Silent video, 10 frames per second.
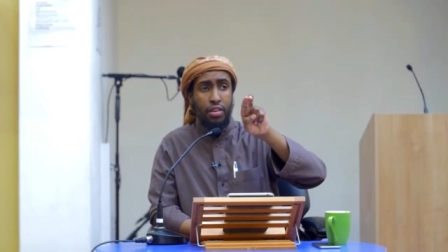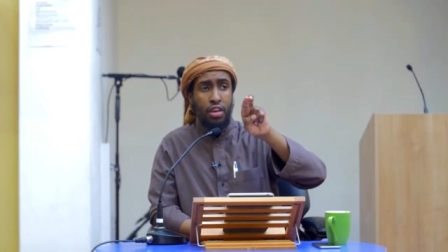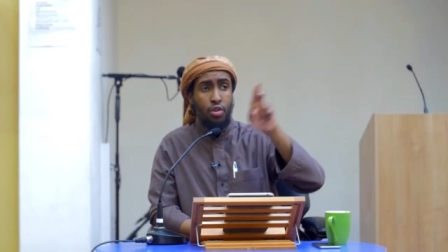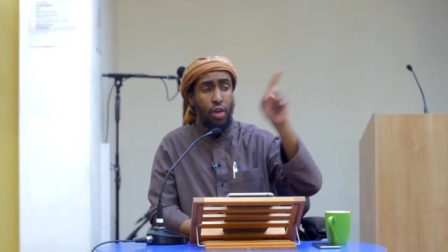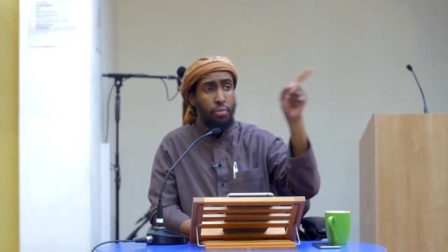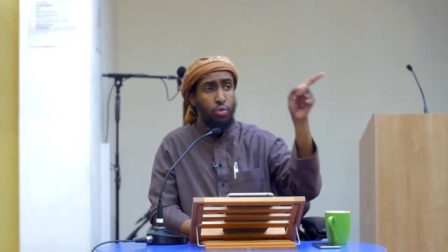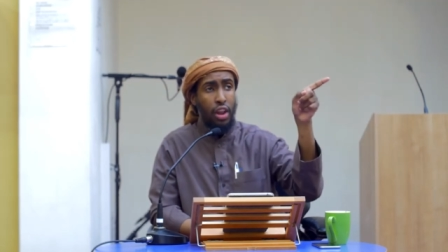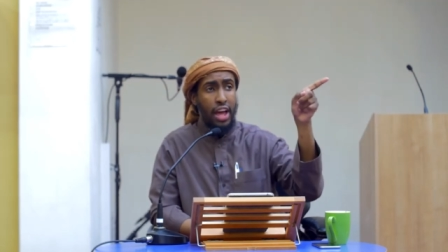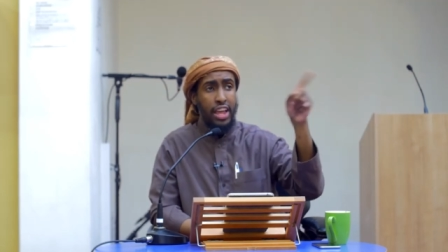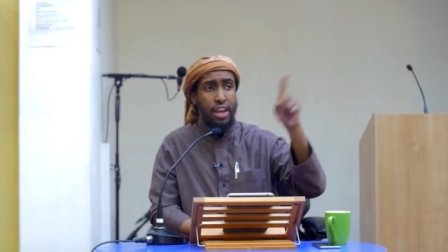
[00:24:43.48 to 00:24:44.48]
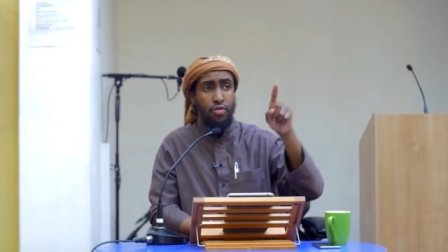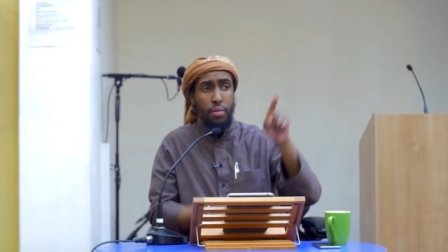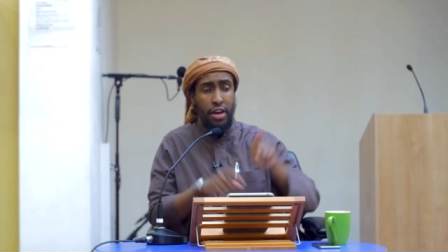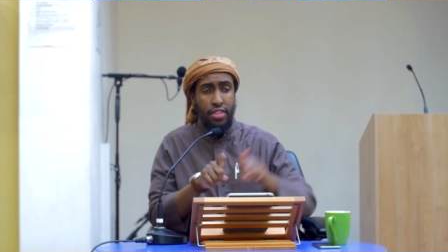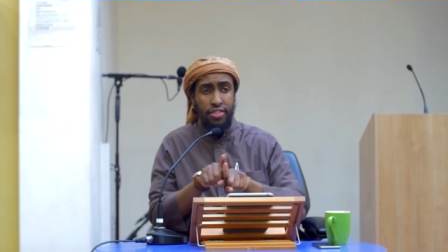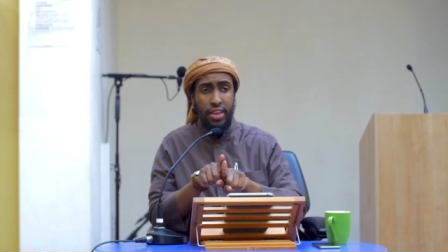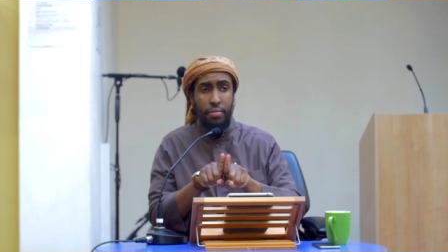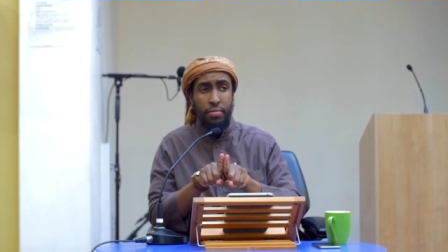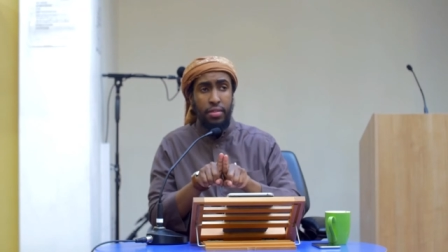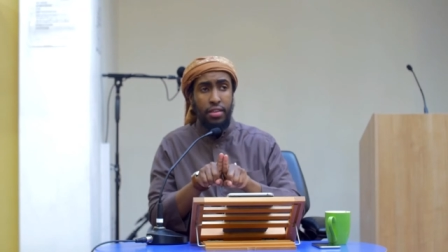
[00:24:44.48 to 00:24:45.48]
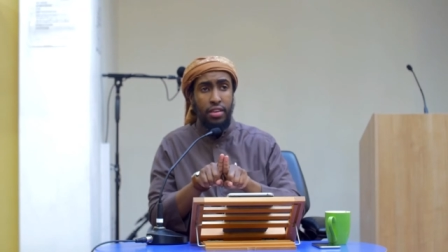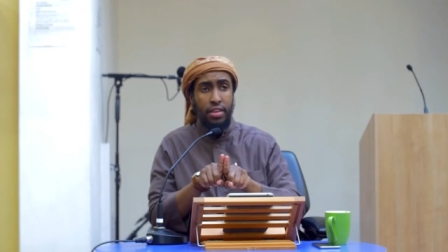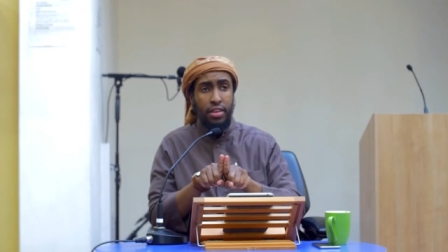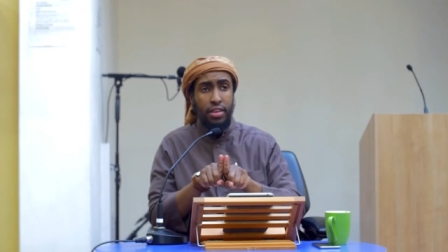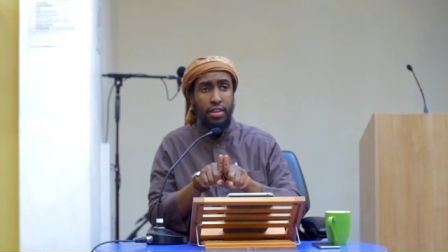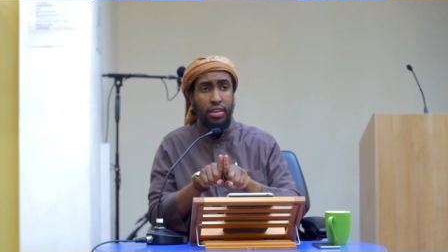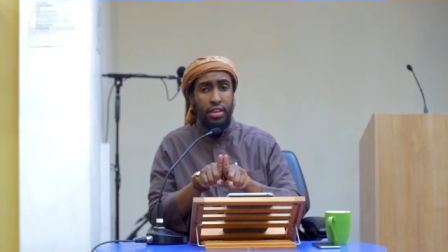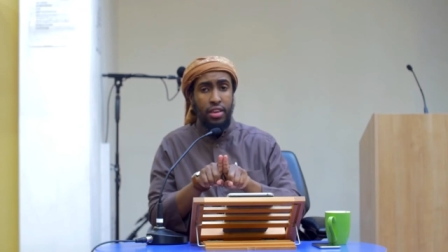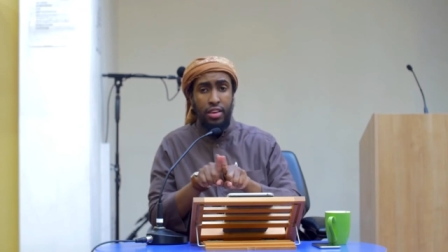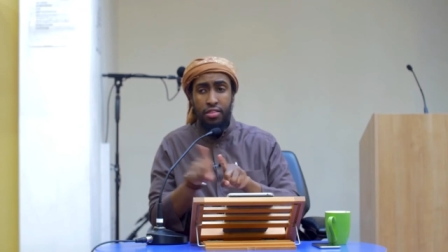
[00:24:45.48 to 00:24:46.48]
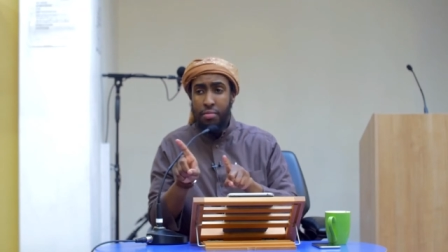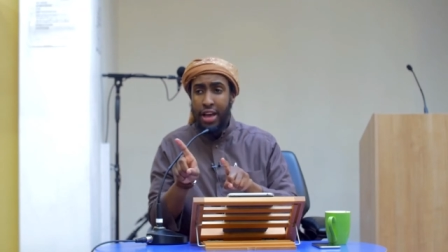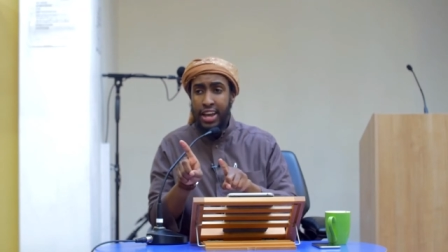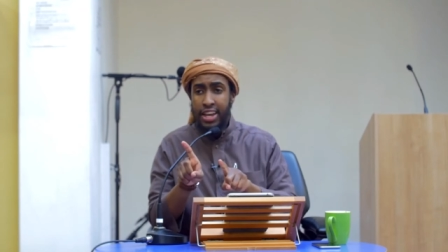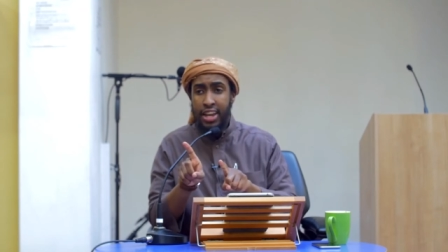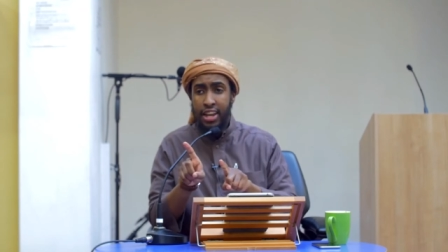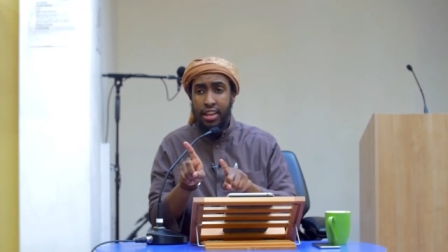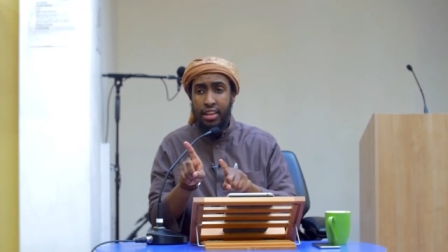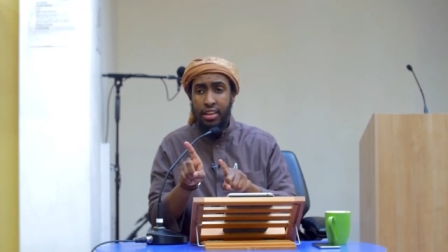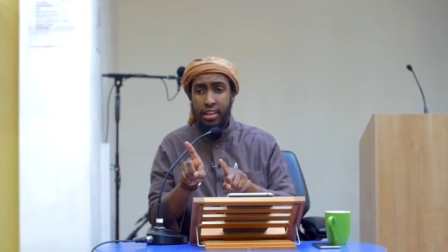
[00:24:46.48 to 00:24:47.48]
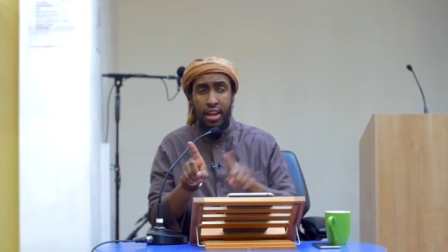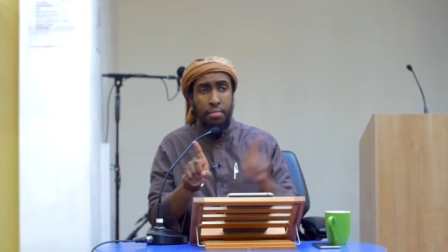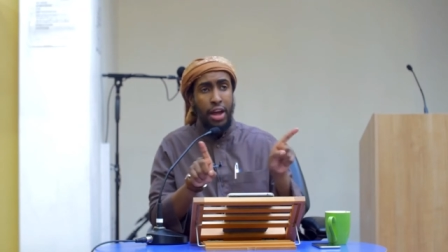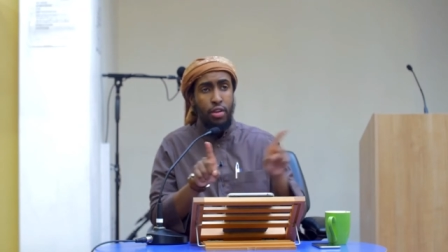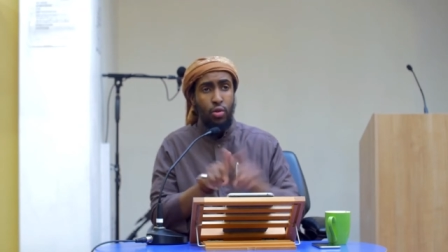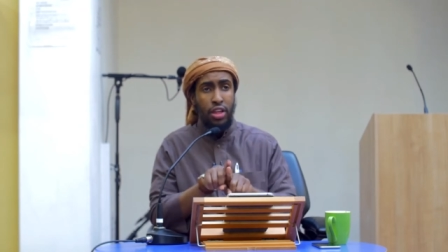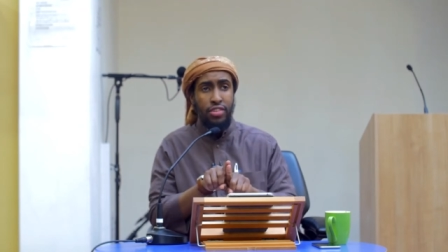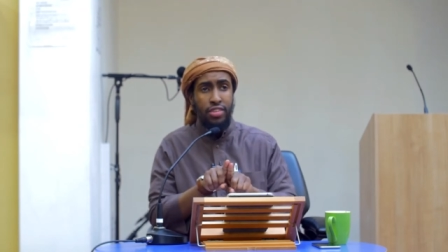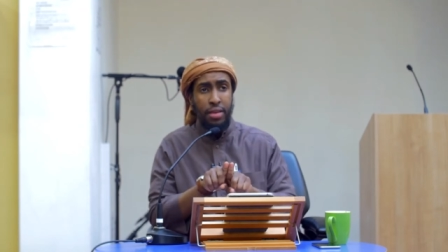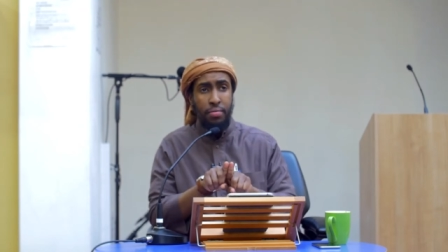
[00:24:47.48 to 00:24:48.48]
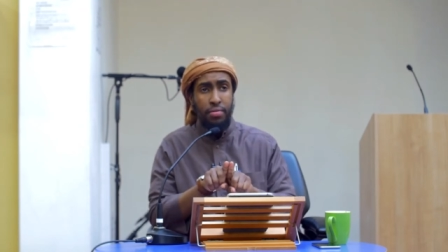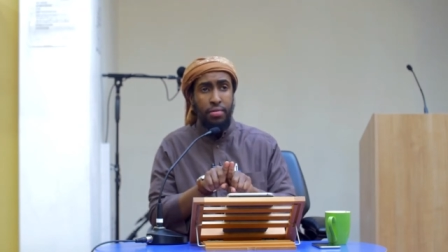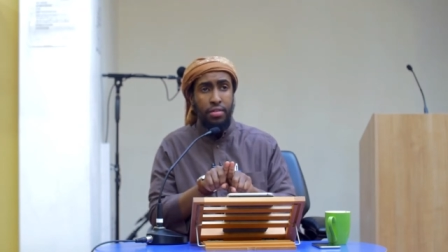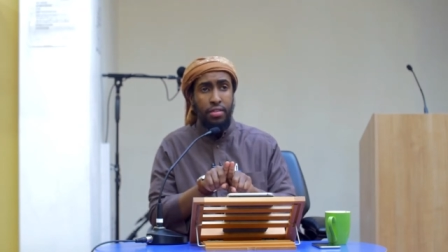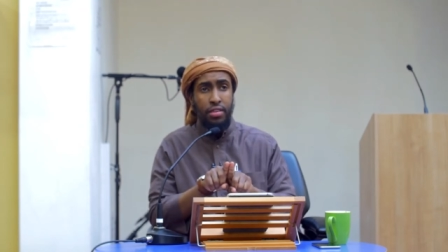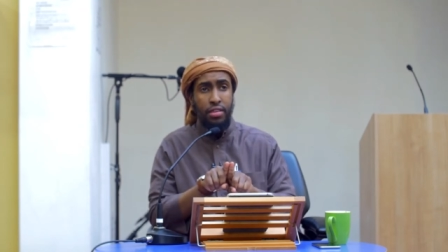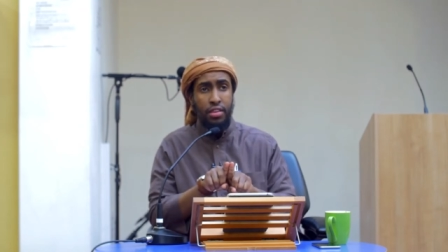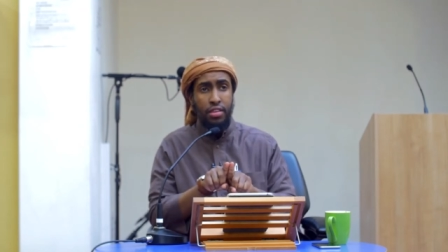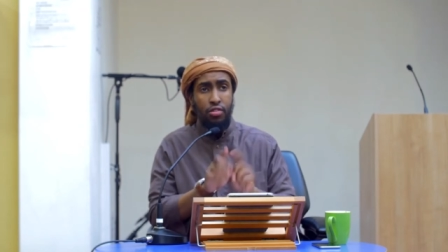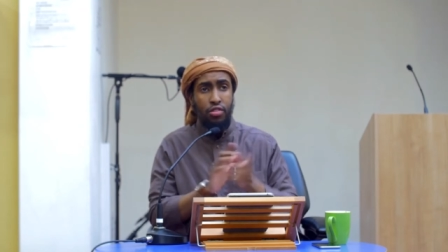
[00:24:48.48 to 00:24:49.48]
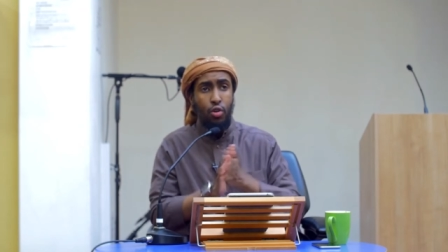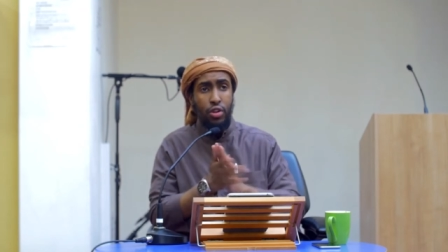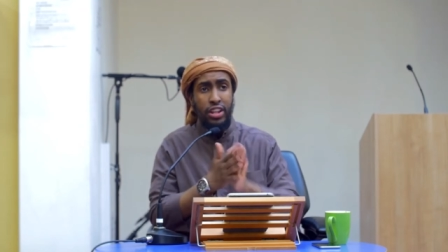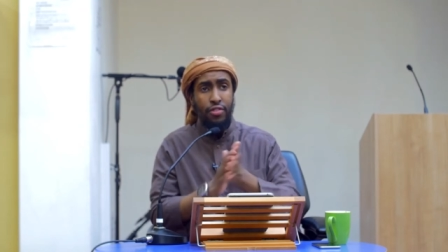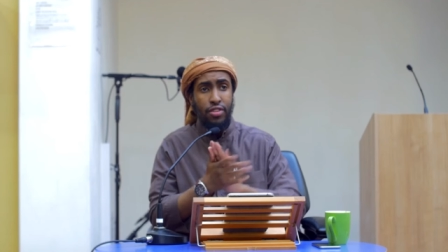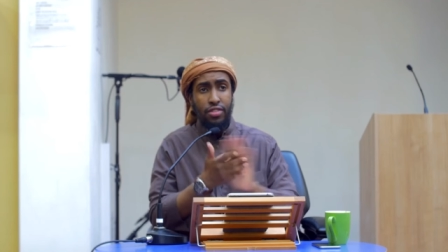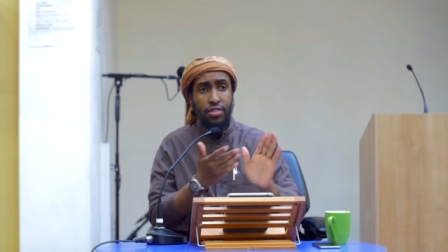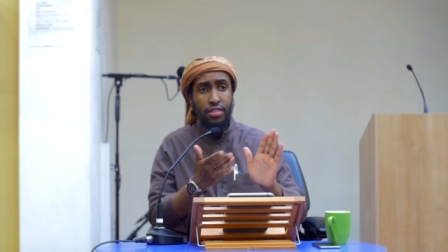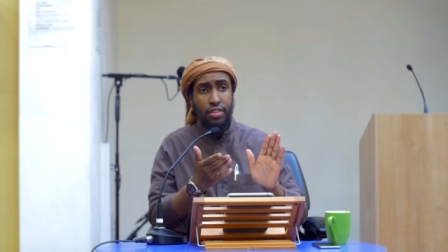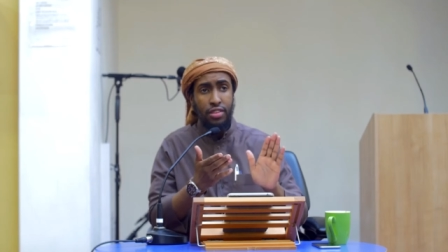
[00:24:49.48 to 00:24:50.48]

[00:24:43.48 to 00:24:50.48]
You, Abdullah, and Robert are the same. Ismail and Michael are the same. It's no difference.